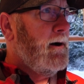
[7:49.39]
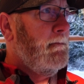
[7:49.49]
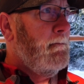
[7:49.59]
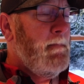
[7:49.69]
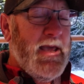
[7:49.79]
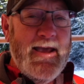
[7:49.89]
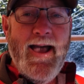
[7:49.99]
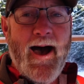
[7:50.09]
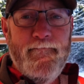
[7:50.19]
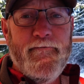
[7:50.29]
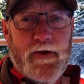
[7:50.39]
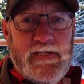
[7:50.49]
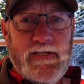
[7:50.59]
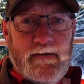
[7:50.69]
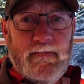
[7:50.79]
Me, I'm
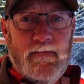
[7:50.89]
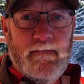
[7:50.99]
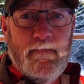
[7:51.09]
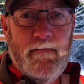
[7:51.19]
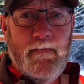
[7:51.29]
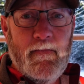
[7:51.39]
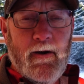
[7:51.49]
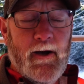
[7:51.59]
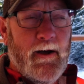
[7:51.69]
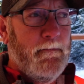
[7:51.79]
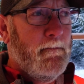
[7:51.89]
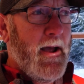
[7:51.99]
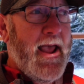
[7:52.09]
freezing. My